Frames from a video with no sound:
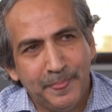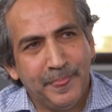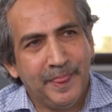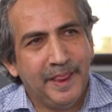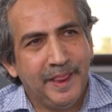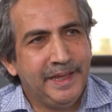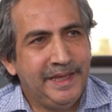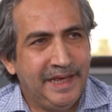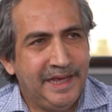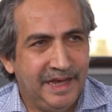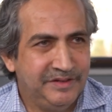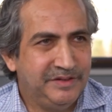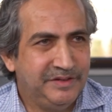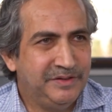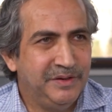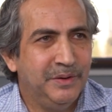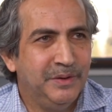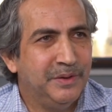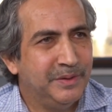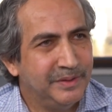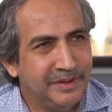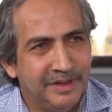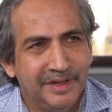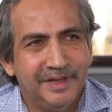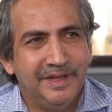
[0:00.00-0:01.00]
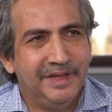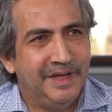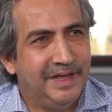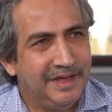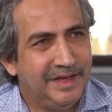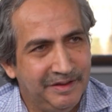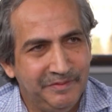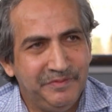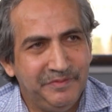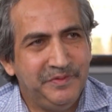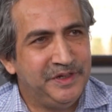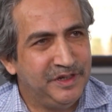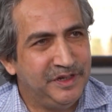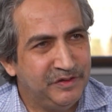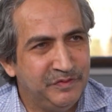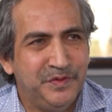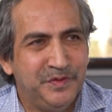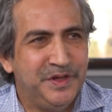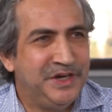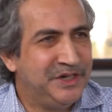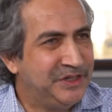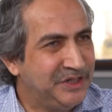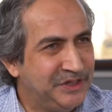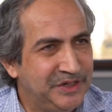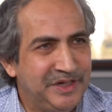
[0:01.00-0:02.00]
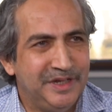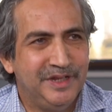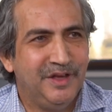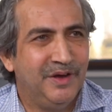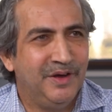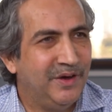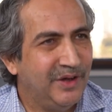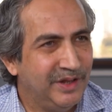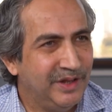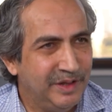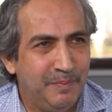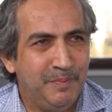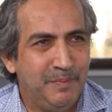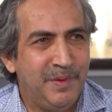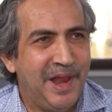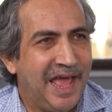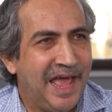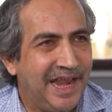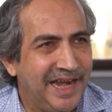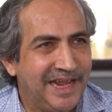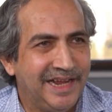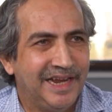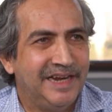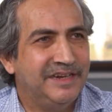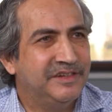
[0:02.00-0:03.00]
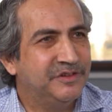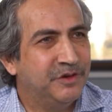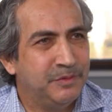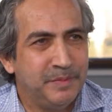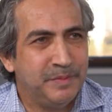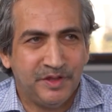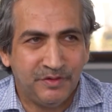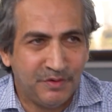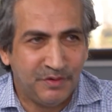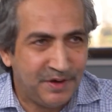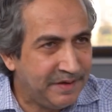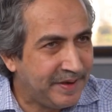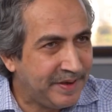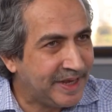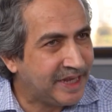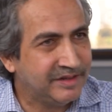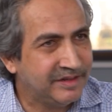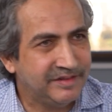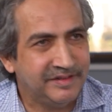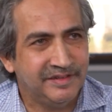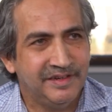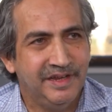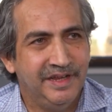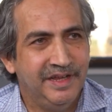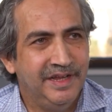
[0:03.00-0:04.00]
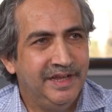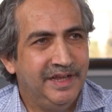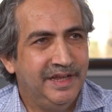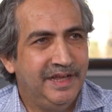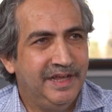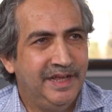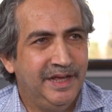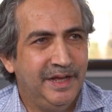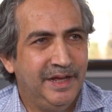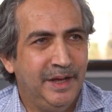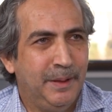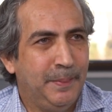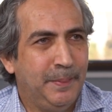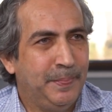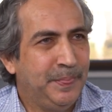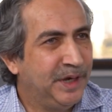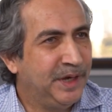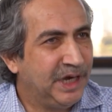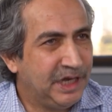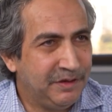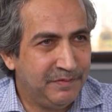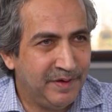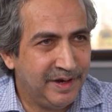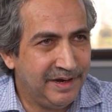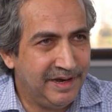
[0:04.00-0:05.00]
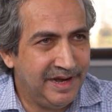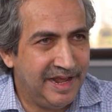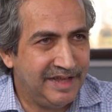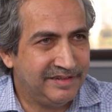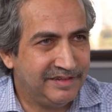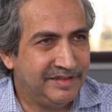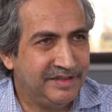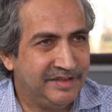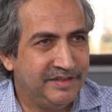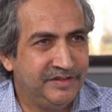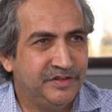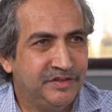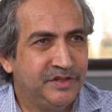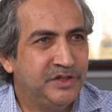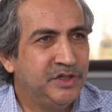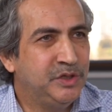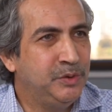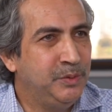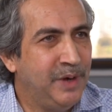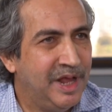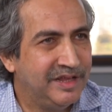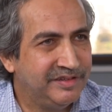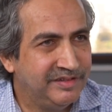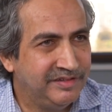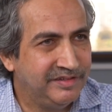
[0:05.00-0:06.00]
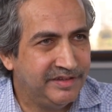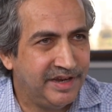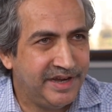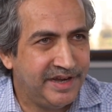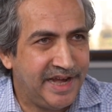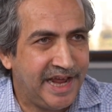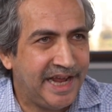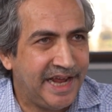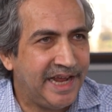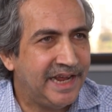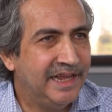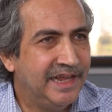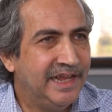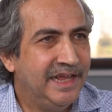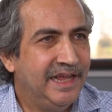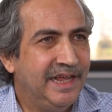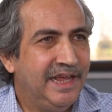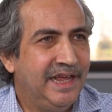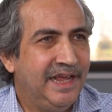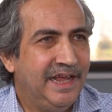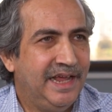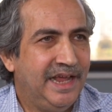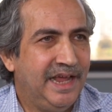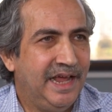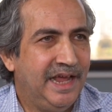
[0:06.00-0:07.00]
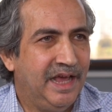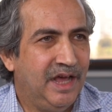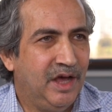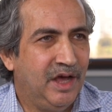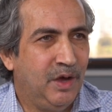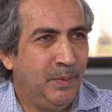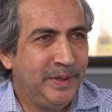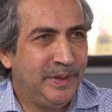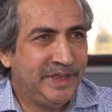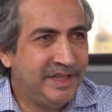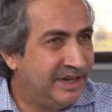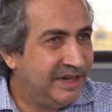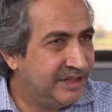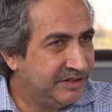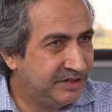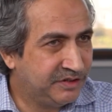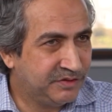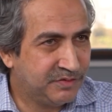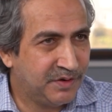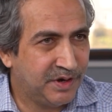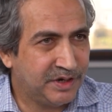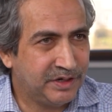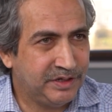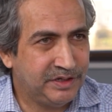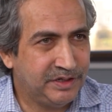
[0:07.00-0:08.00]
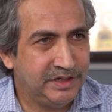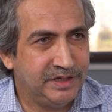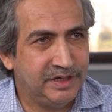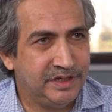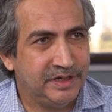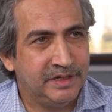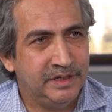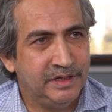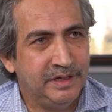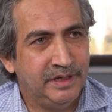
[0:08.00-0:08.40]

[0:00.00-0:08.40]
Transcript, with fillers: yeah, so uh, we just finished all the planning. It's going to be three weeks. Okay. Uh, 31 lessons, two lessons a day, uh, with an instructor